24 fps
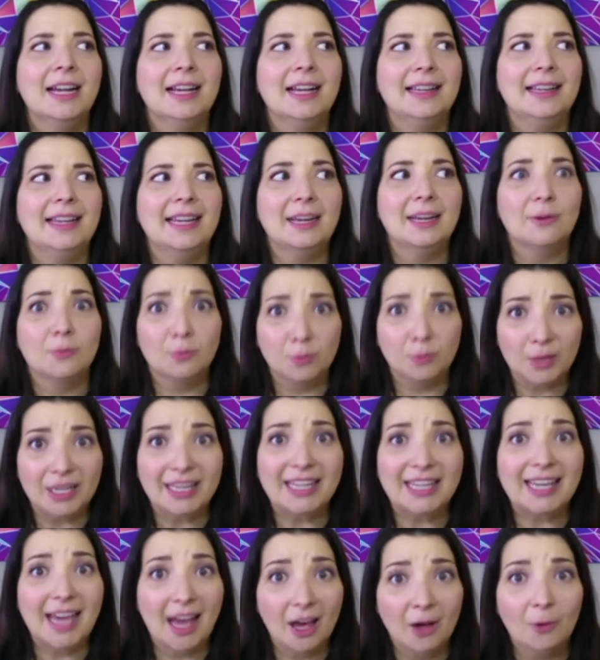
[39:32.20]
it can
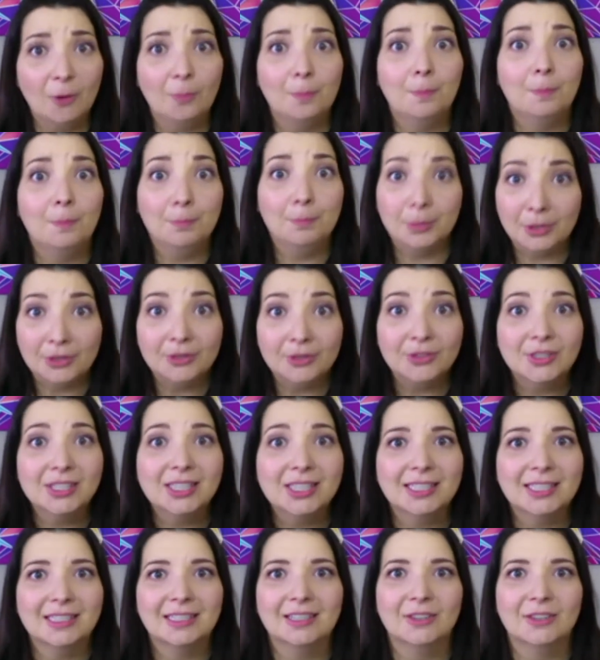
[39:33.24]
really help
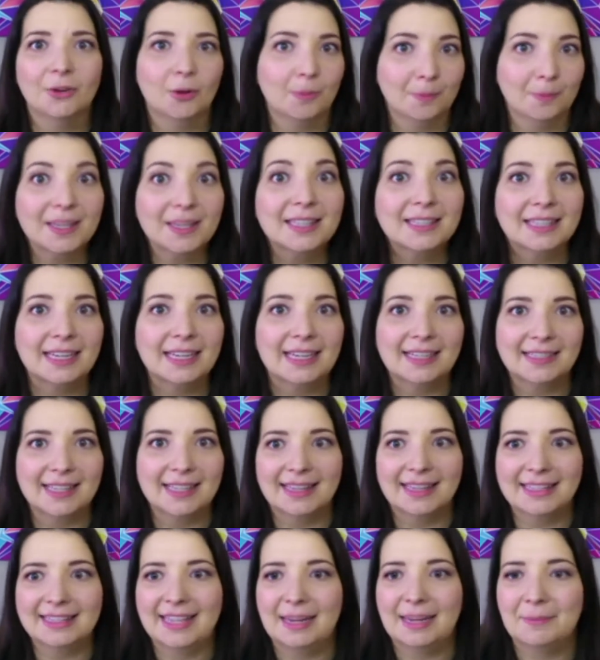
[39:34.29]
boost your business
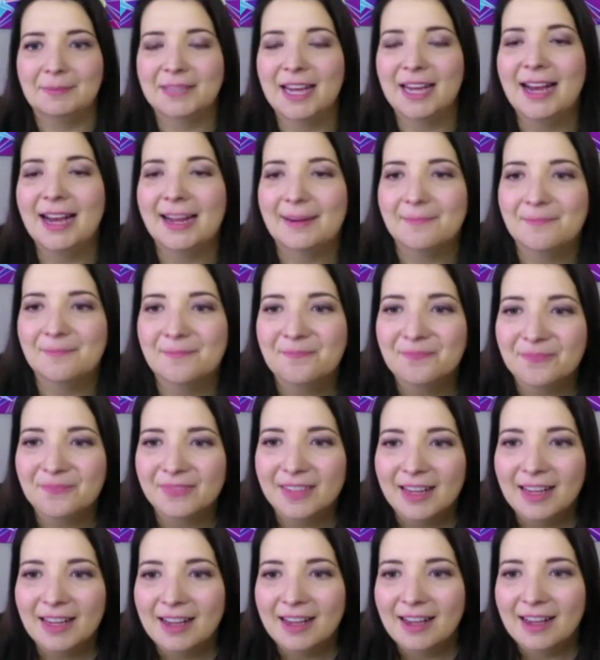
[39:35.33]
at the same time.
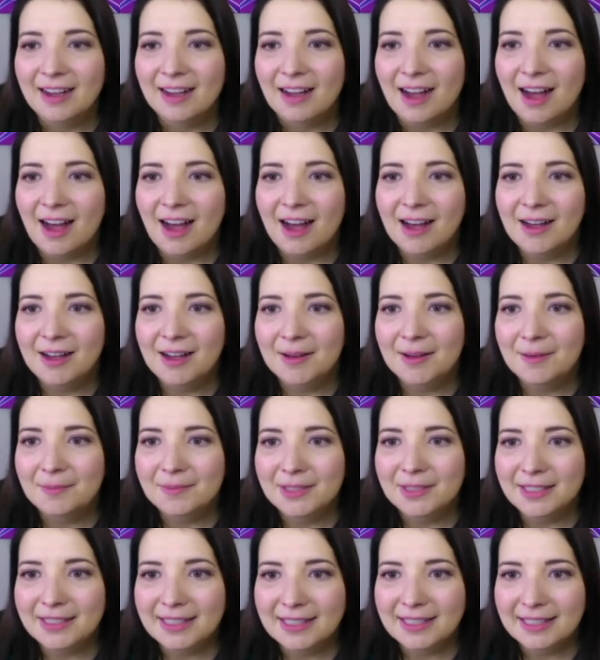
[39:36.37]
Um,
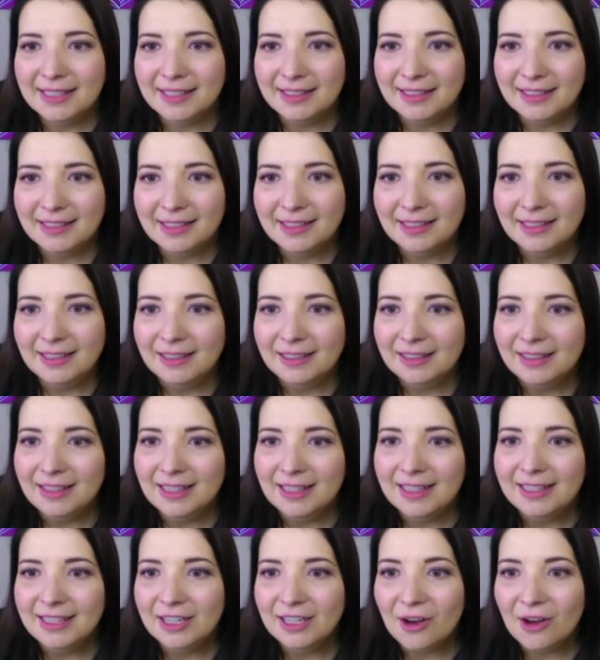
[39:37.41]
da, da, da,
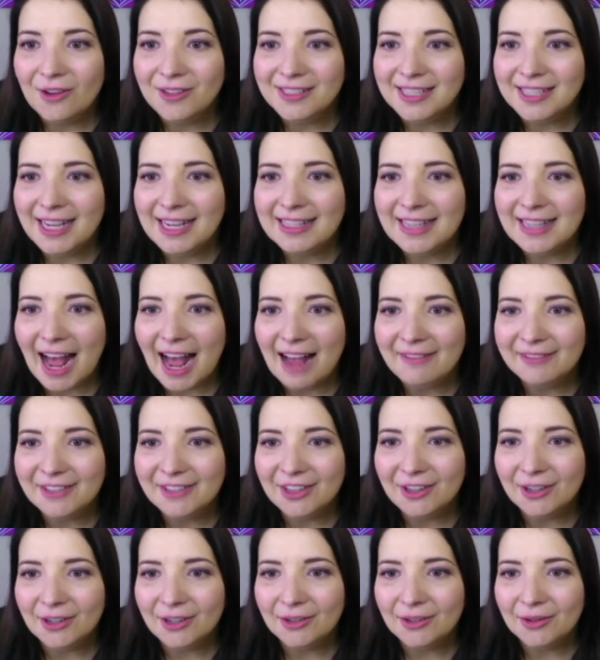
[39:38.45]
Nicole says, I
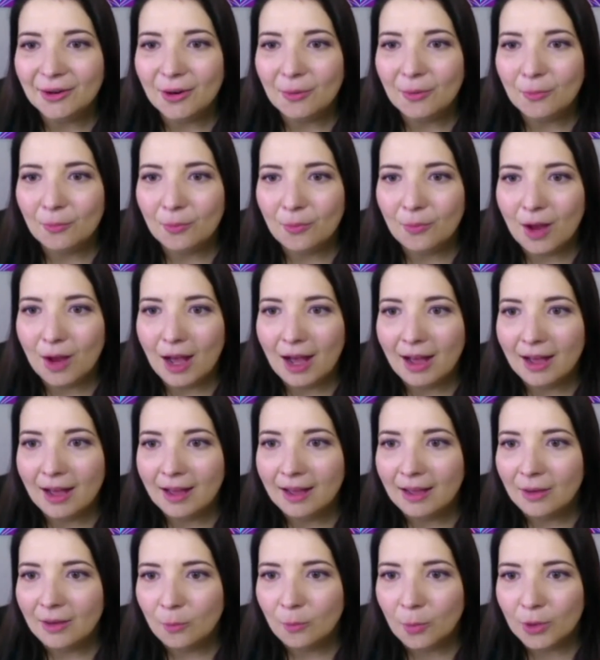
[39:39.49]
started
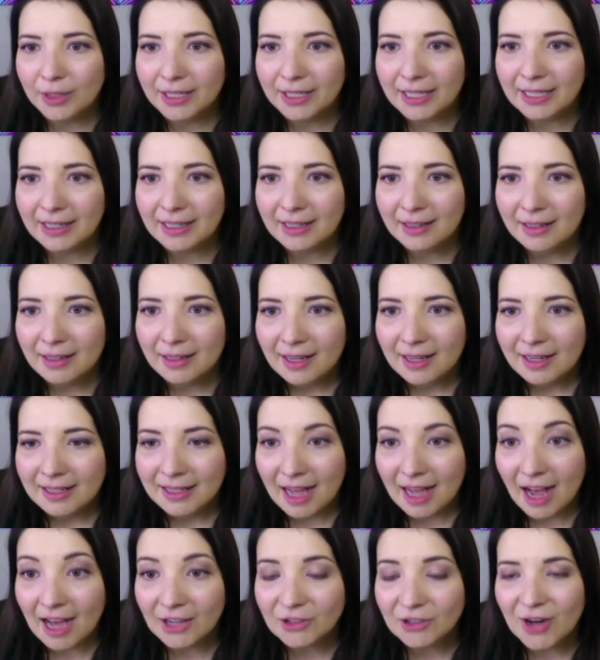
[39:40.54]
uh, working
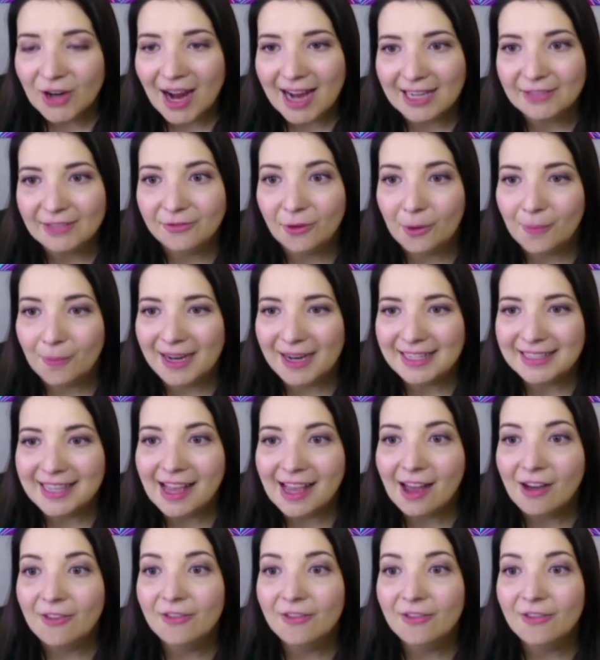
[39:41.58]
contract for myself,